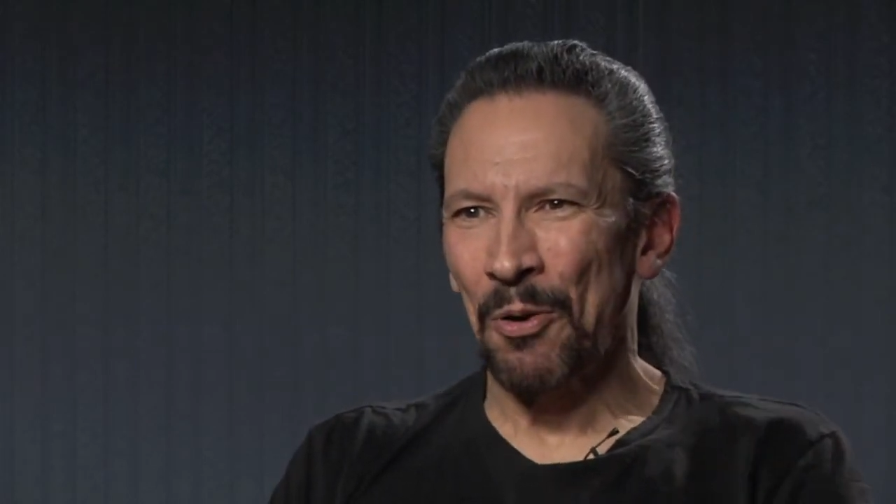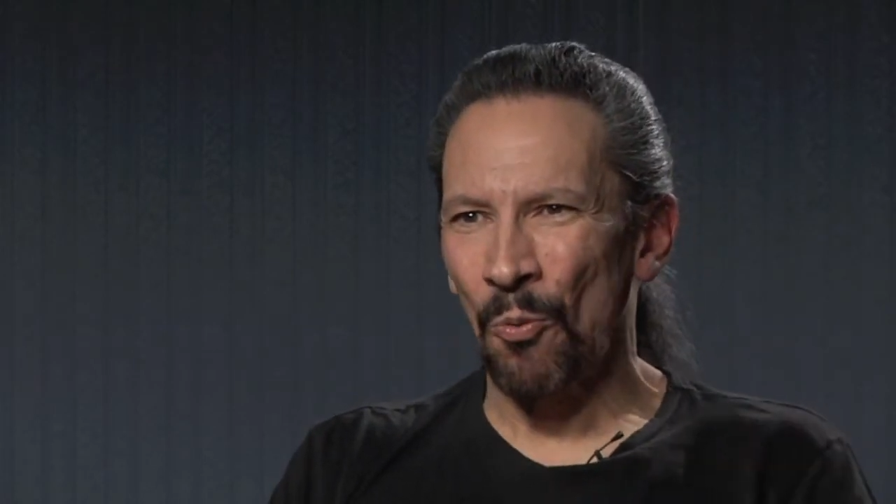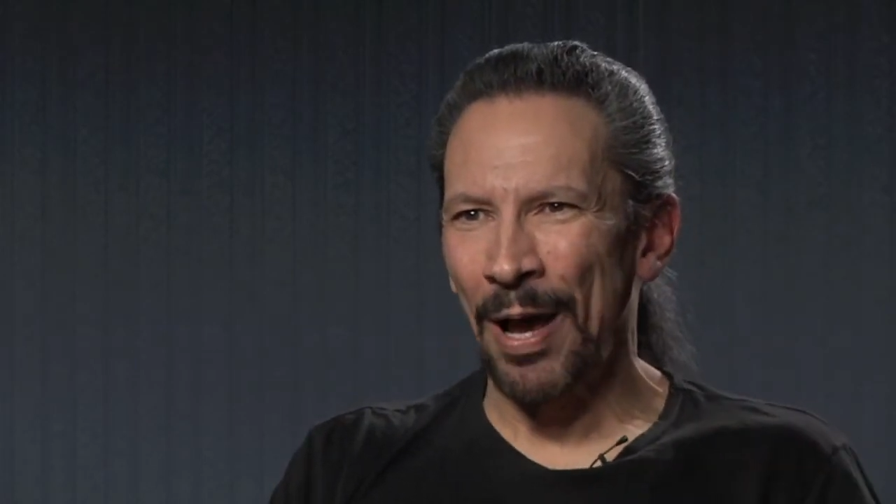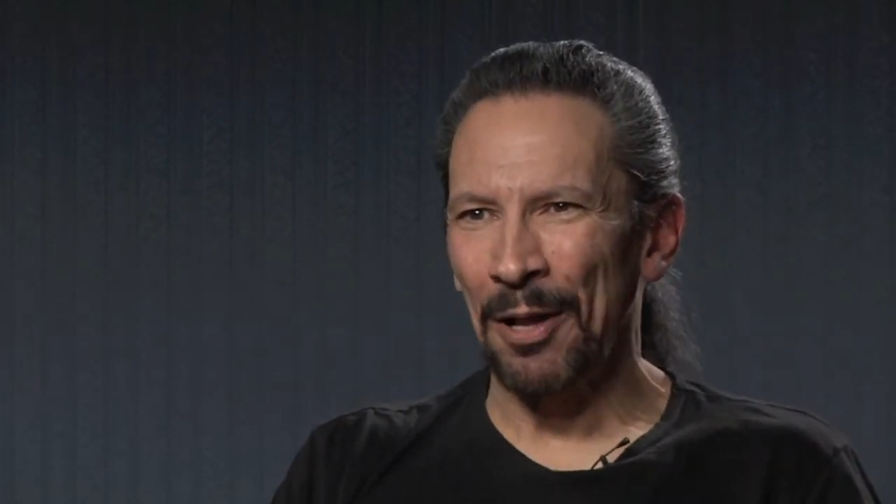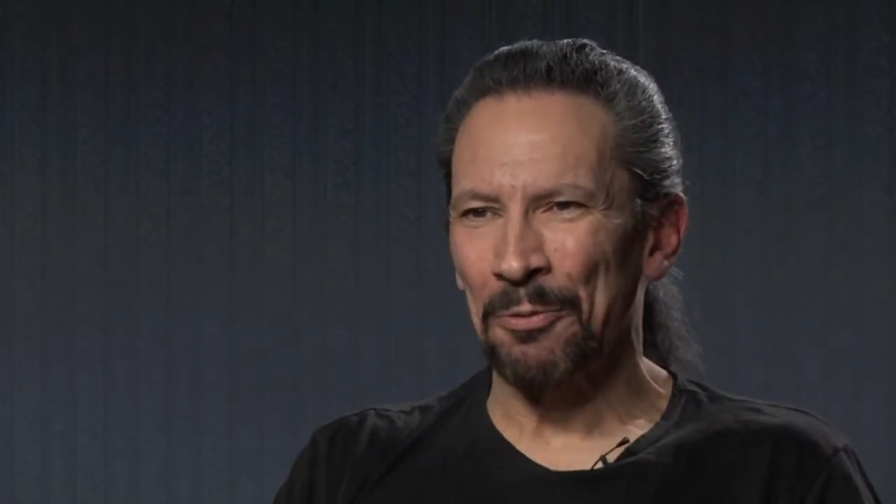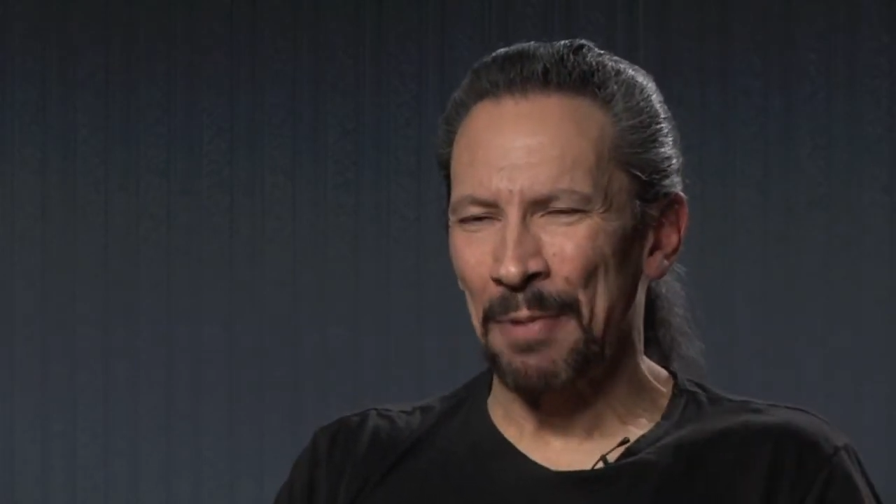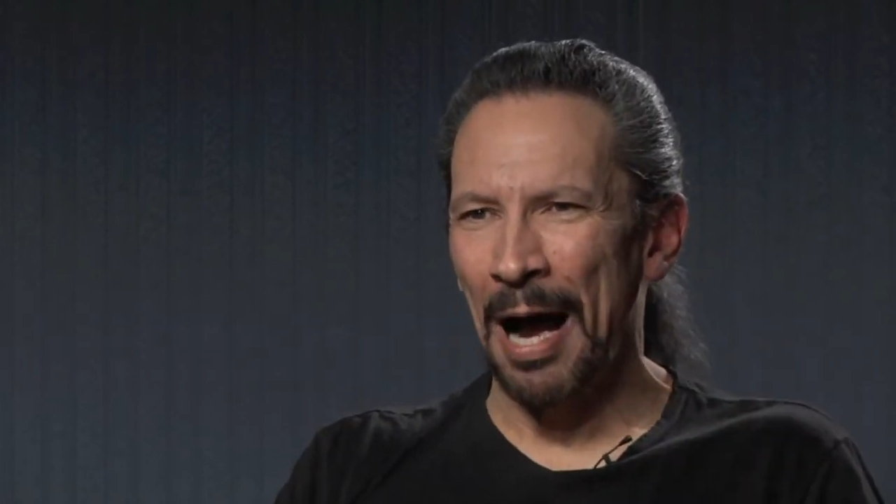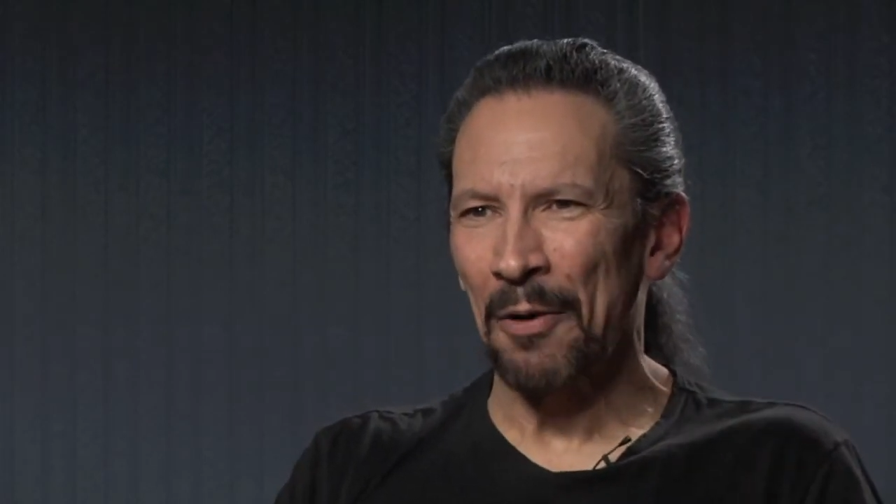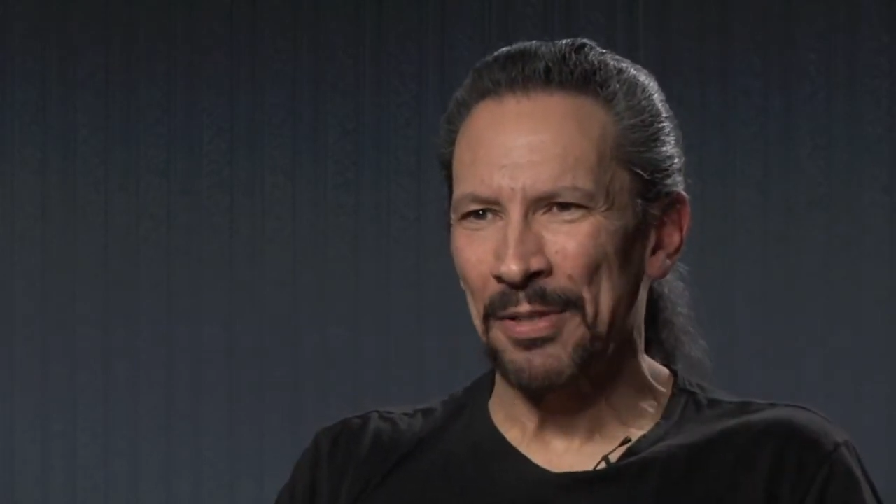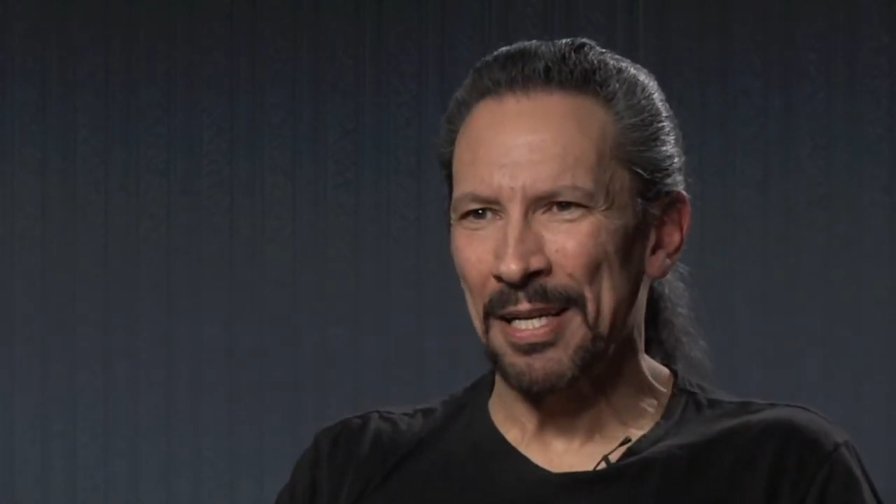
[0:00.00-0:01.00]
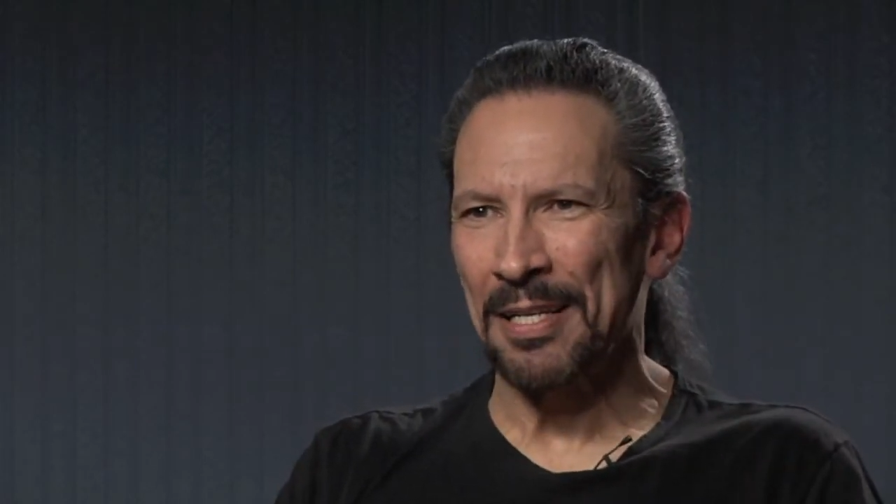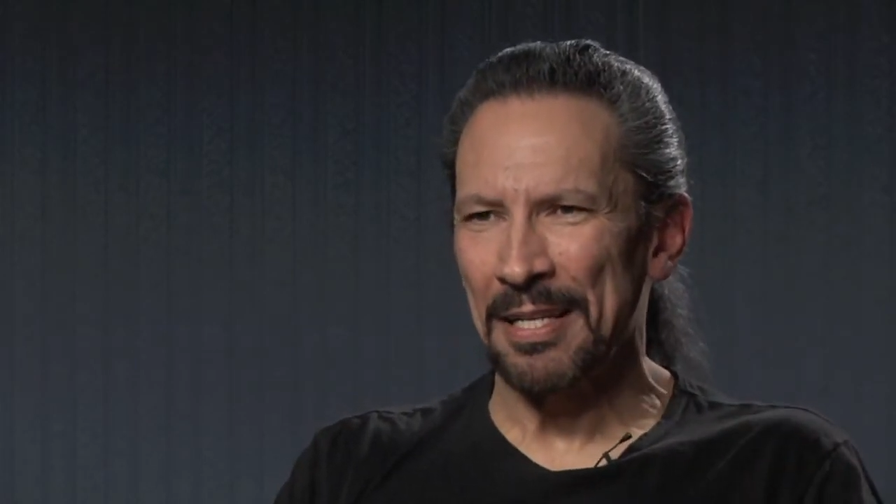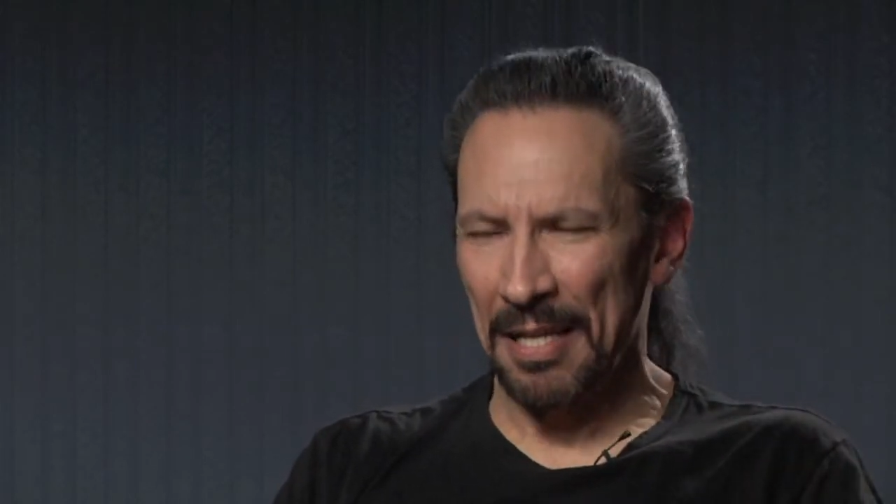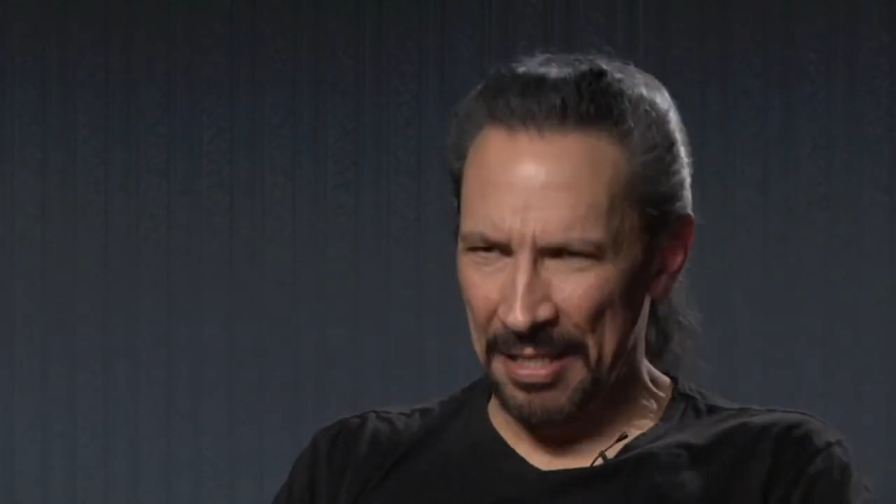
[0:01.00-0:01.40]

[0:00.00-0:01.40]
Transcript: well-rounded